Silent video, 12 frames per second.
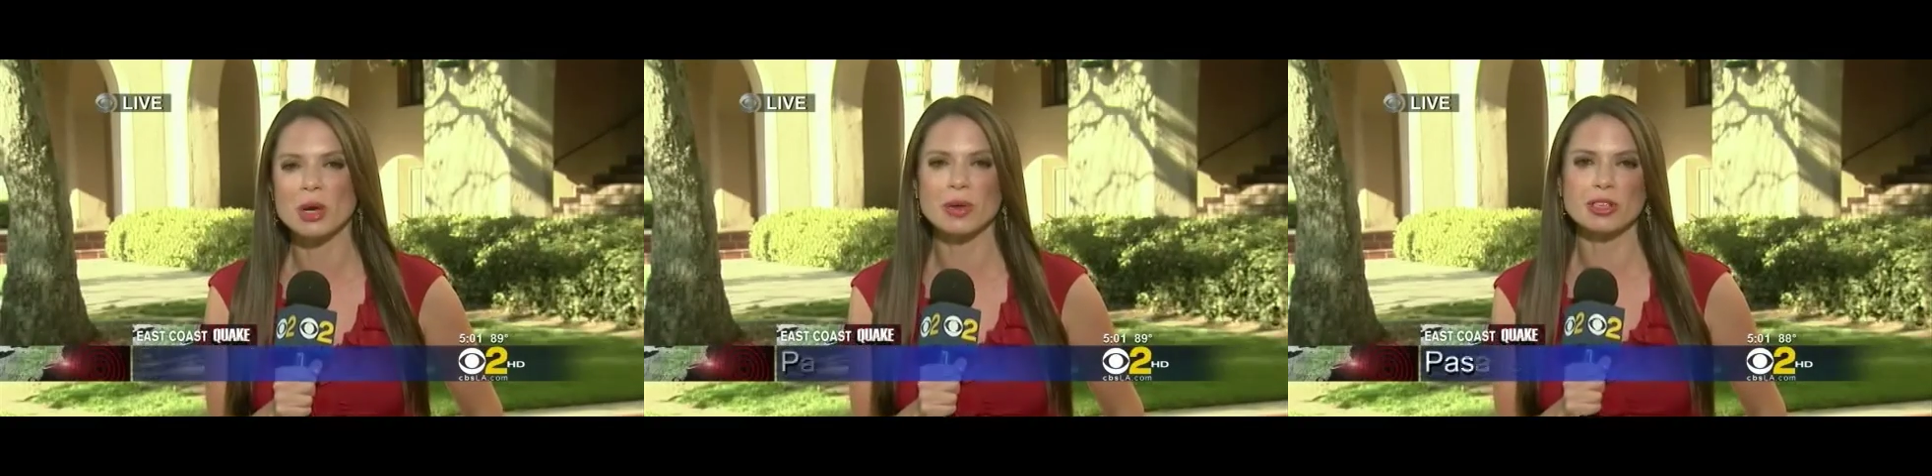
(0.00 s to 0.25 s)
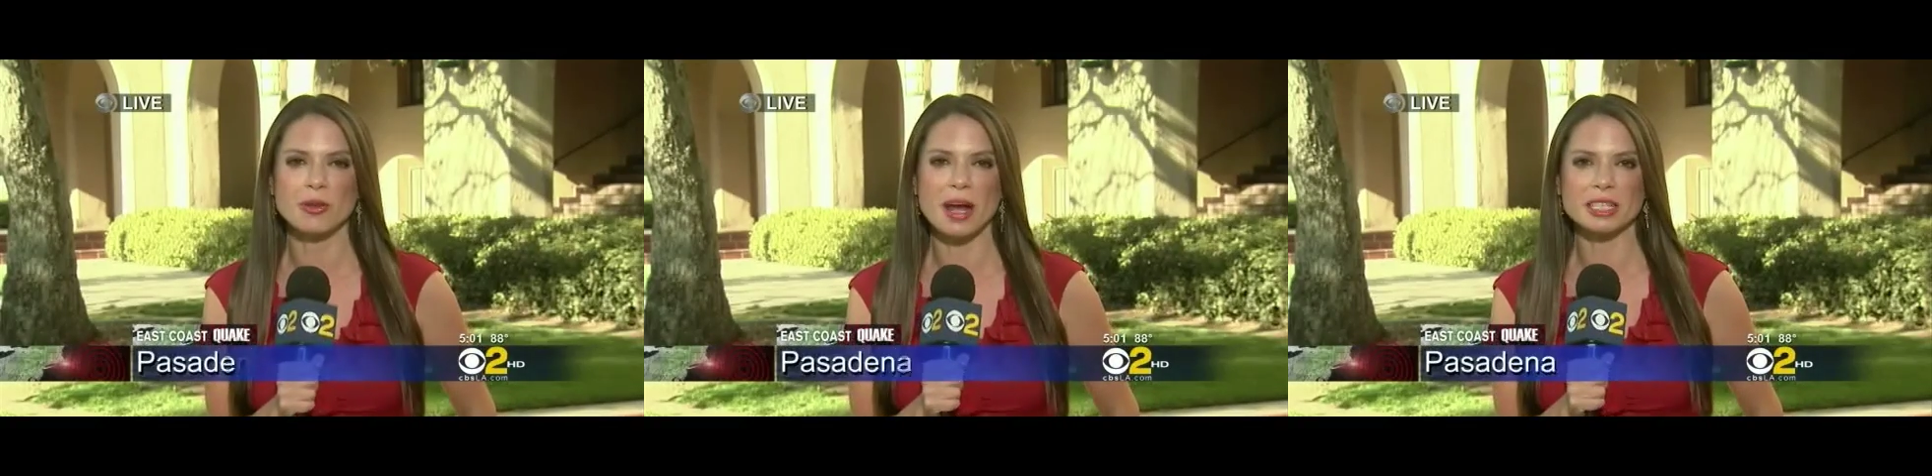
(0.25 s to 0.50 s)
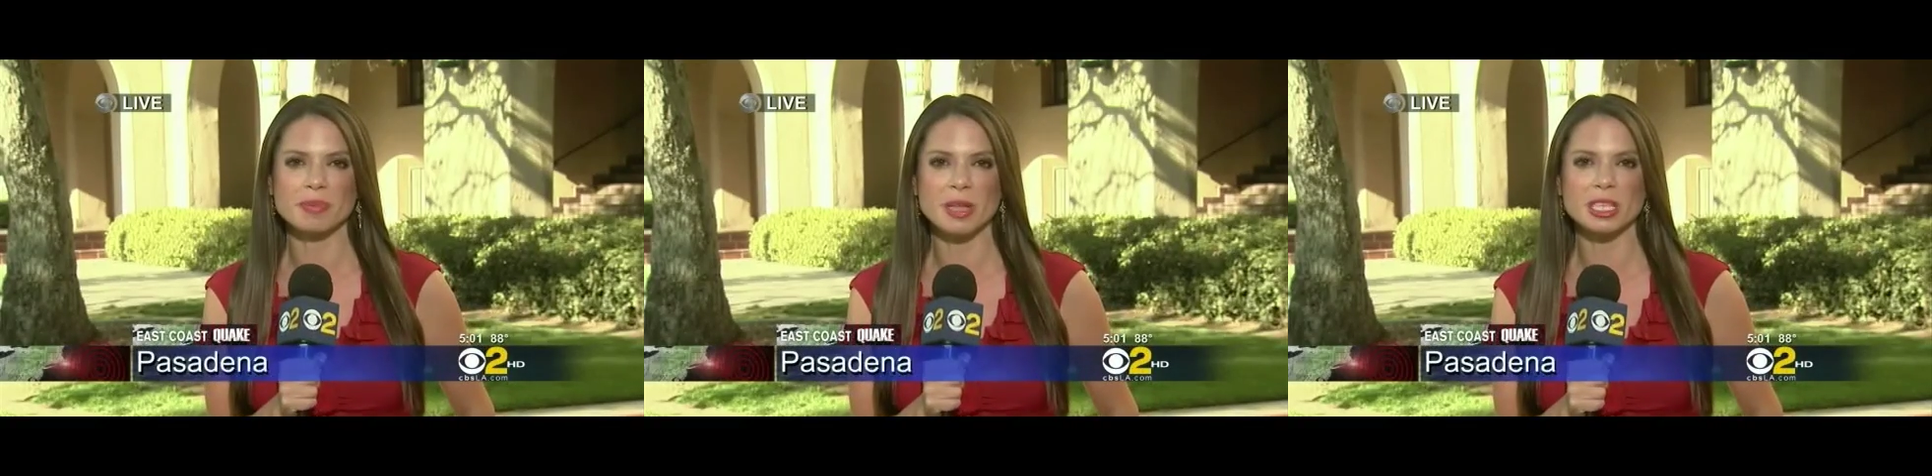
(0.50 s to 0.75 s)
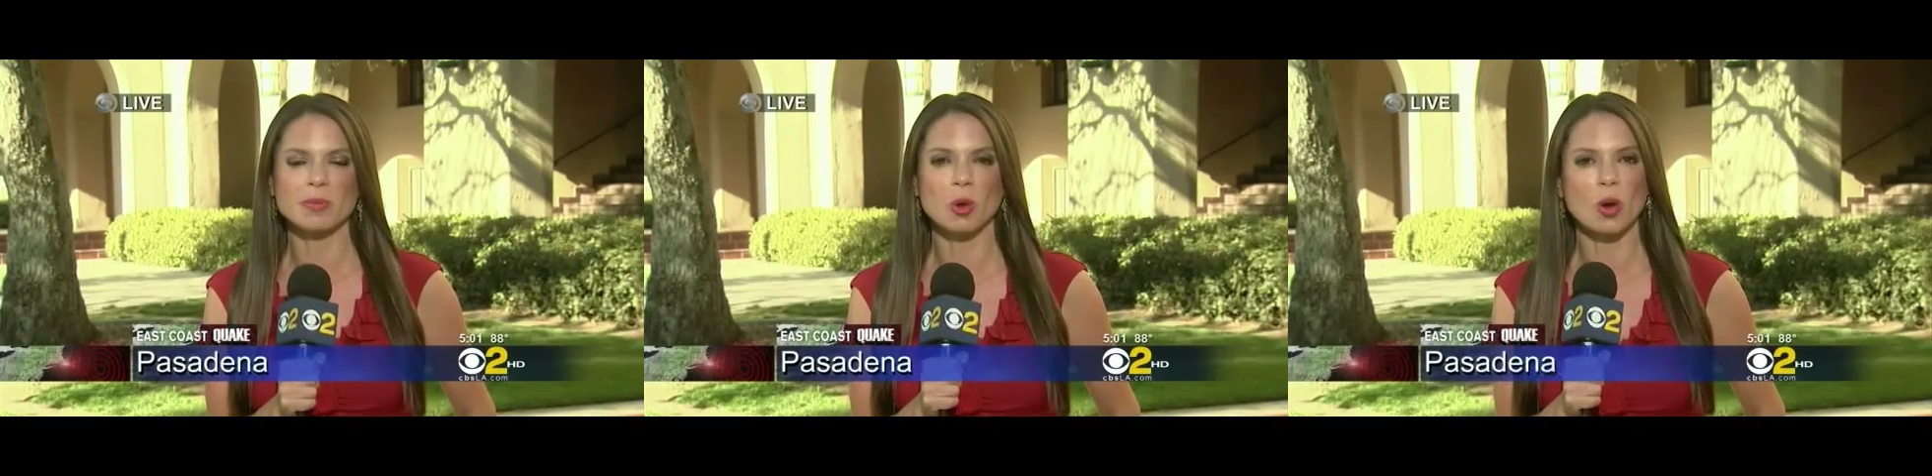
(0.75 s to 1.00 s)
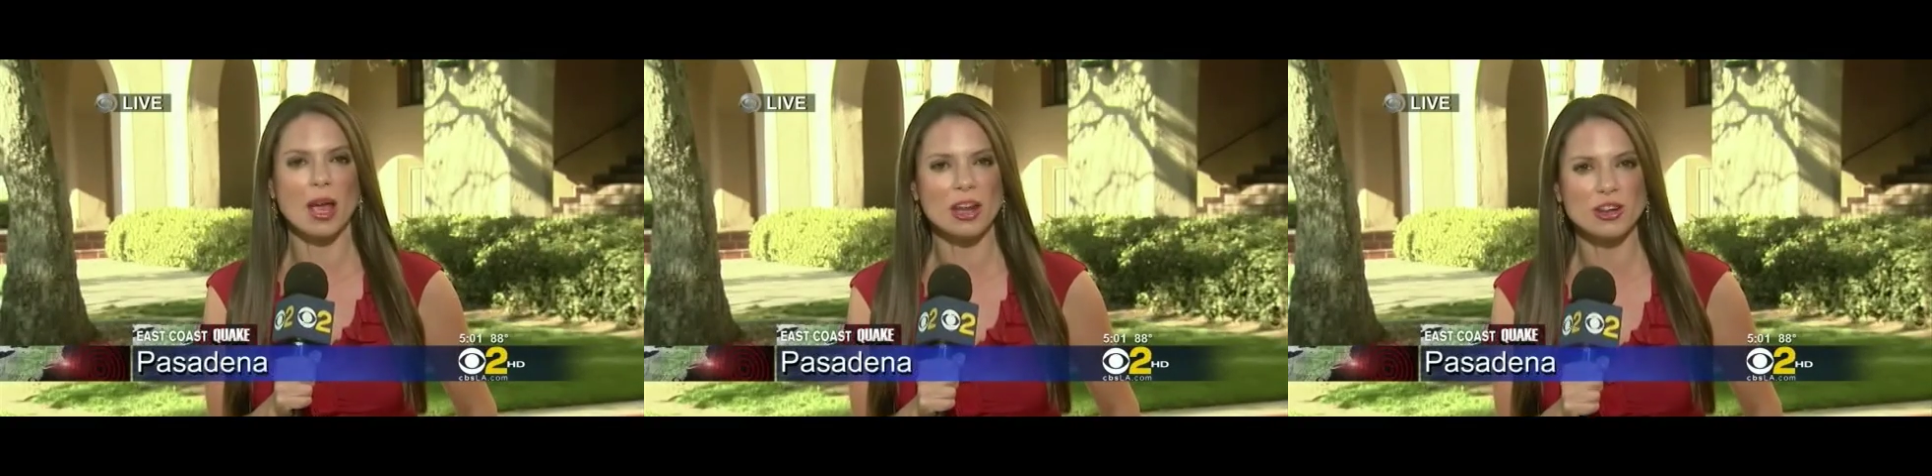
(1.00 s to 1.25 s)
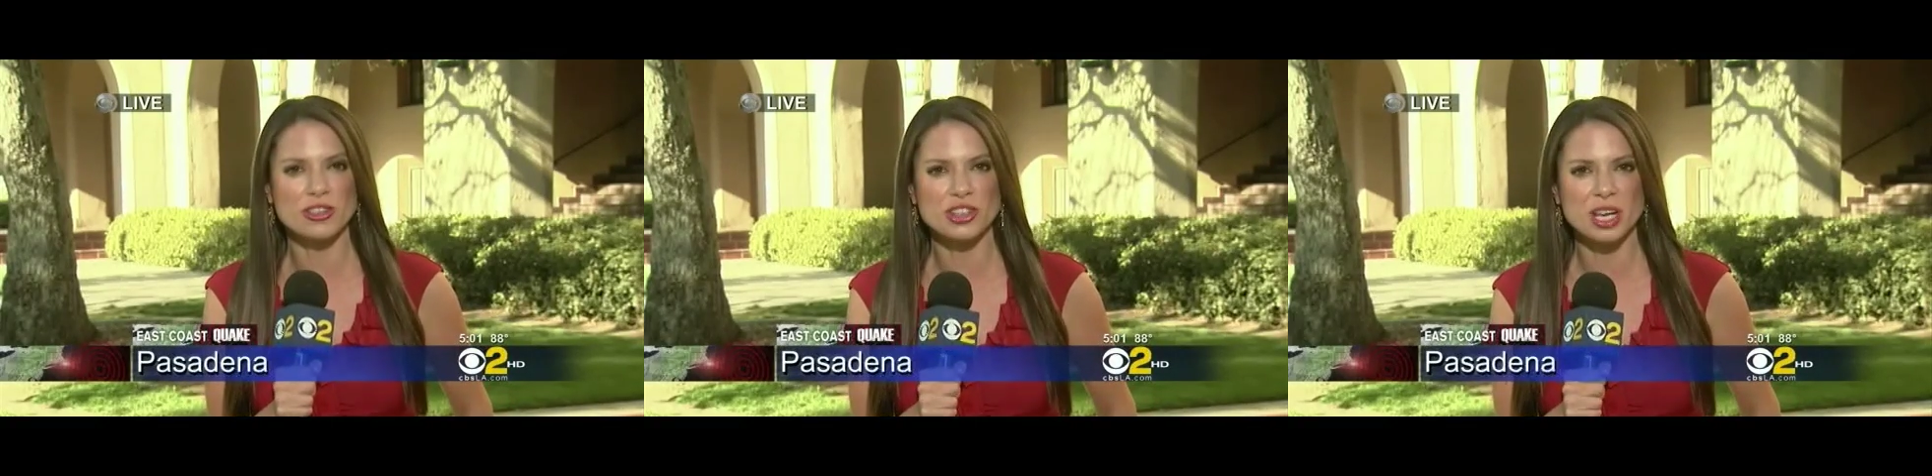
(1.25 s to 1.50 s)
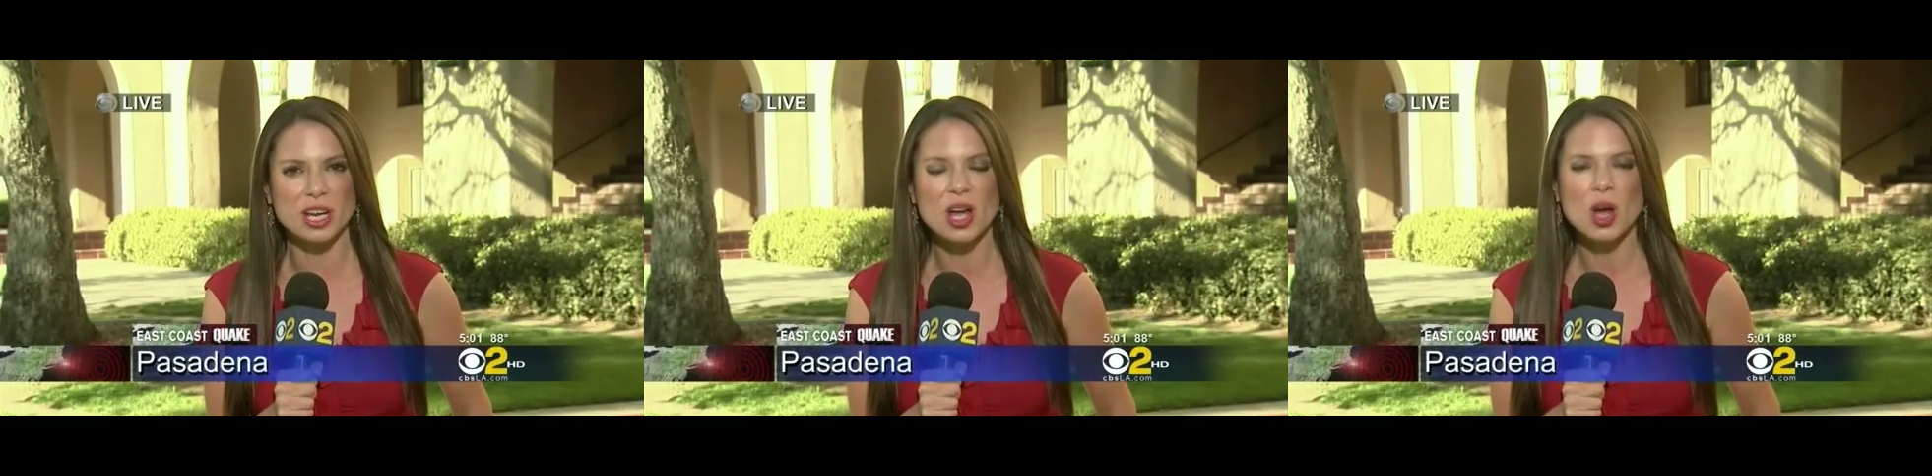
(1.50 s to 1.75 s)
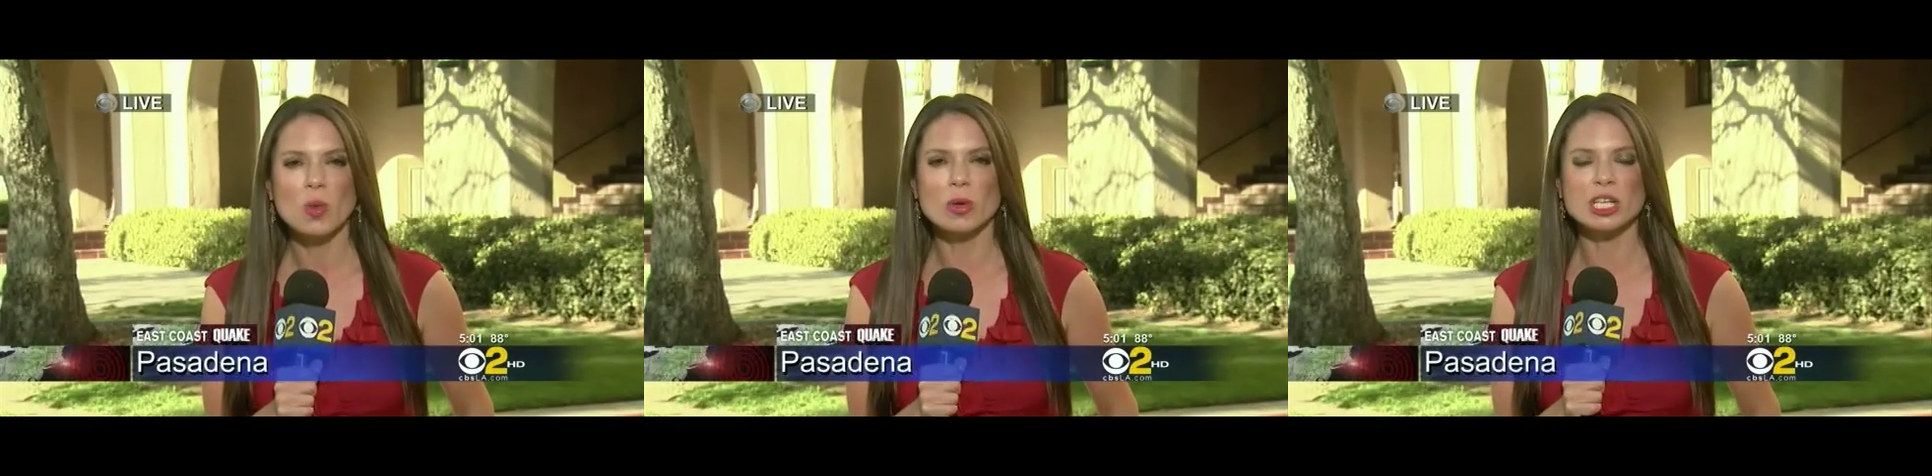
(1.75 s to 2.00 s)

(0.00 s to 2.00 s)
so it transmits more energy,